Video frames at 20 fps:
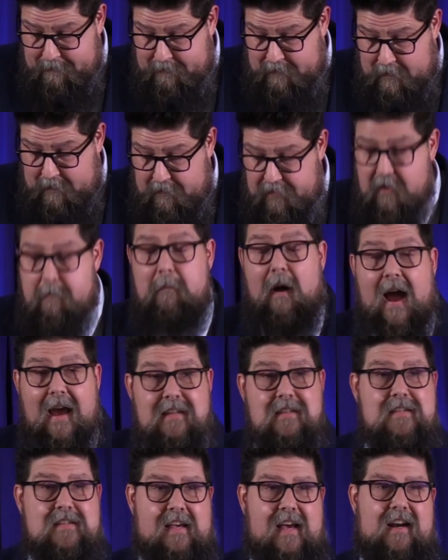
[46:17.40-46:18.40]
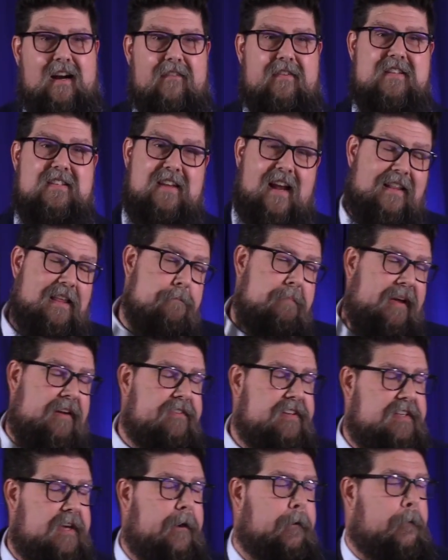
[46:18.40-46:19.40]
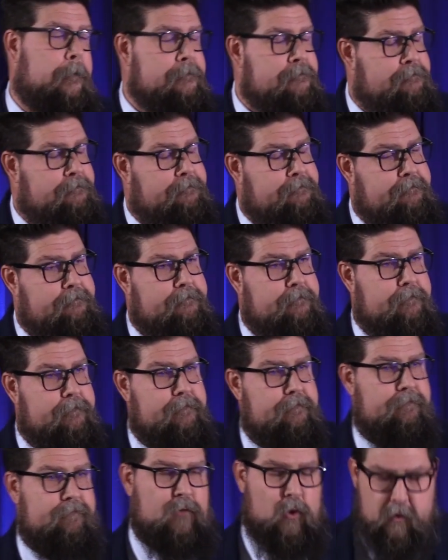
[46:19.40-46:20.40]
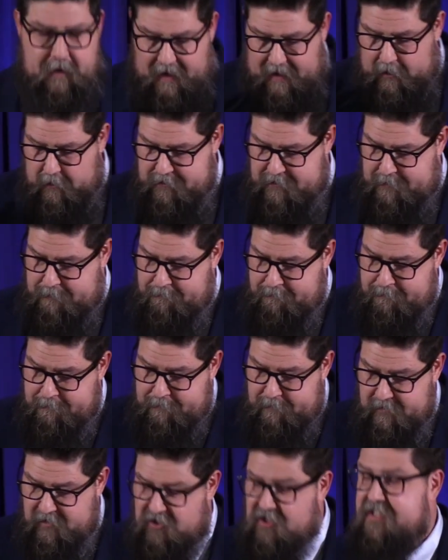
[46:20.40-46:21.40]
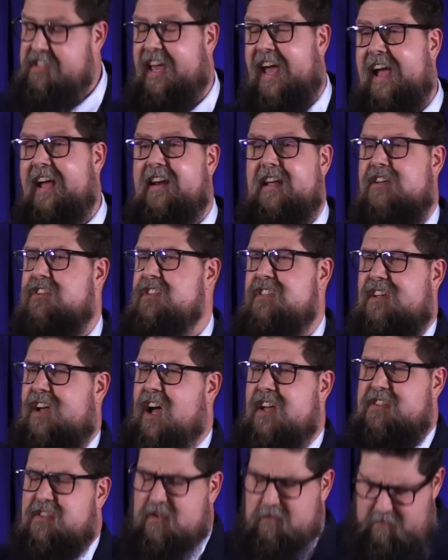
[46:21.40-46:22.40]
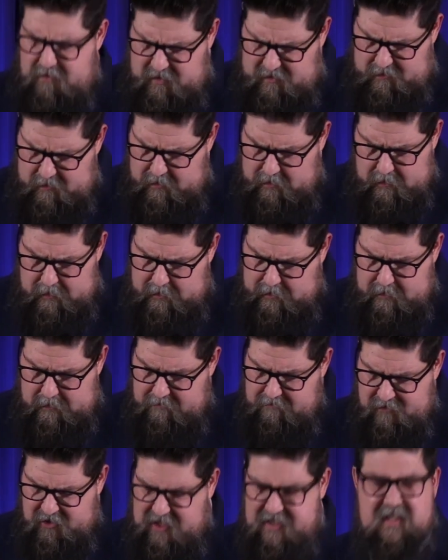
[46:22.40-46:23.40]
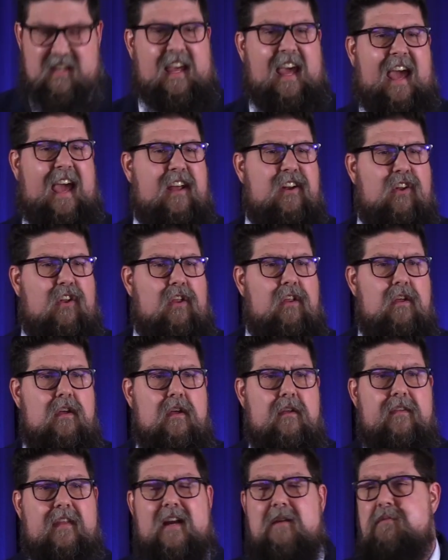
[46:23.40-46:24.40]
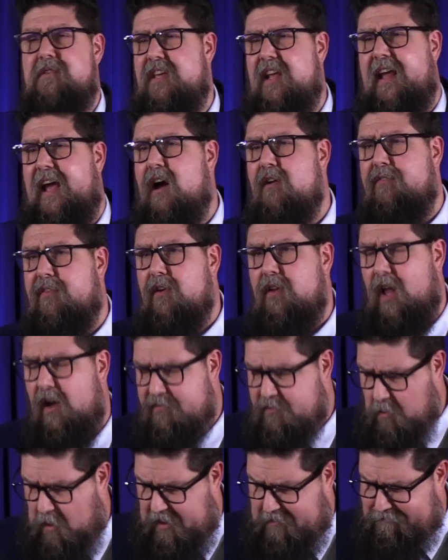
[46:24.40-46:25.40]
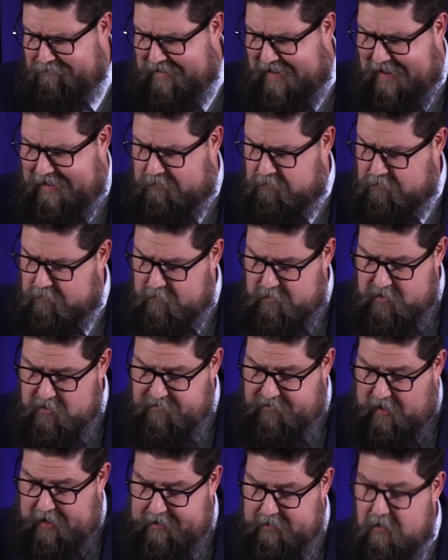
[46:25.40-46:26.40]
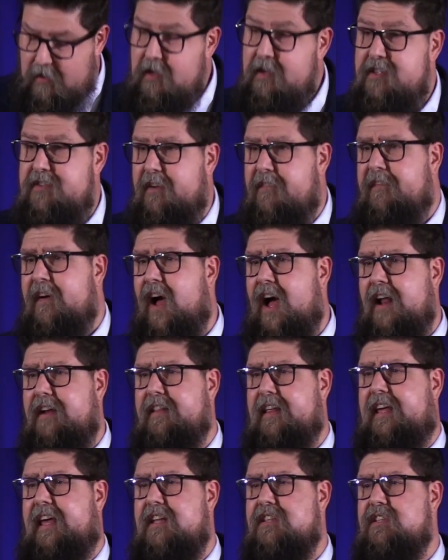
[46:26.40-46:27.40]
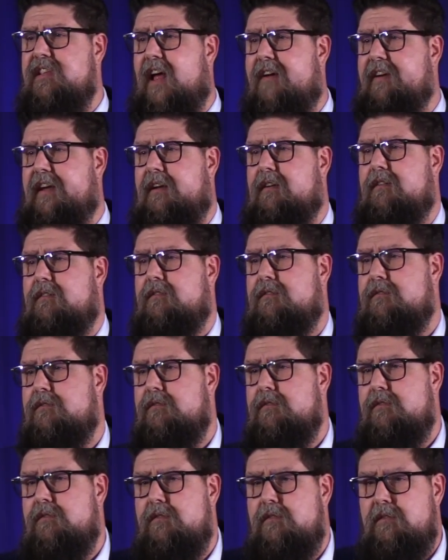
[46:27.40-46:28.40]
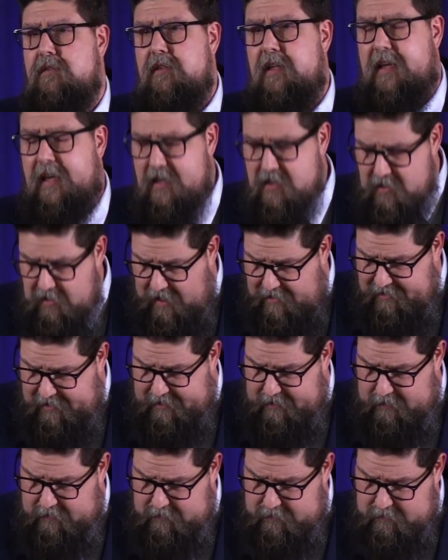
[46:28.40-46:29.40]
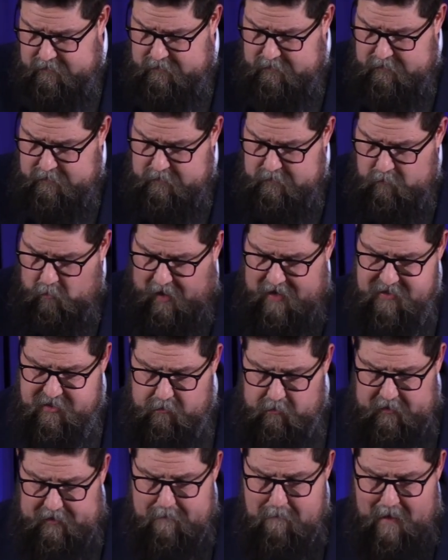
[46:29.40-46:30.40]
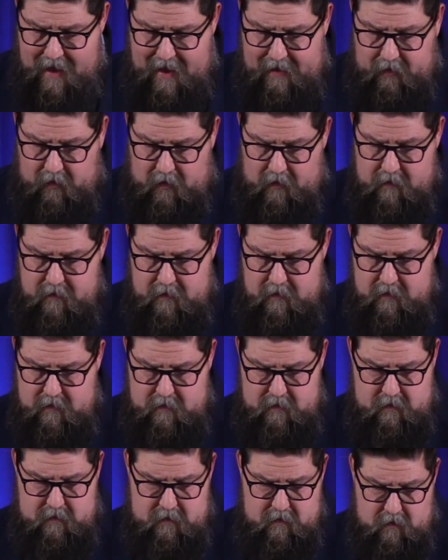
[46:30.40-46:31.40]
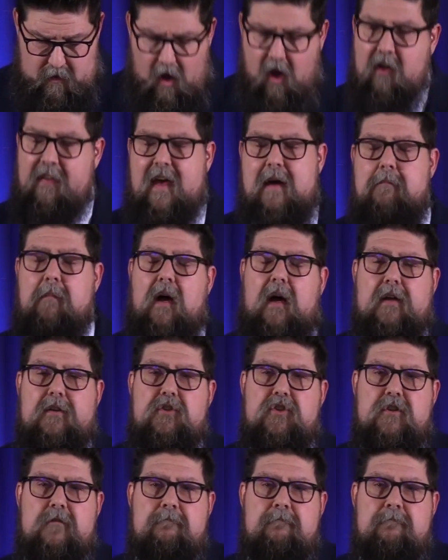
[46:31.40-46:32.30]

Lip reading: The mindset of, it's not that big of a deal. Who cares? It's just candy. It's just costumes. It's just a candle that I'm setting out for a loved one. Nah, it's fine. It's for fun. The kids love it. The kids love it. Why does it really matter all that much?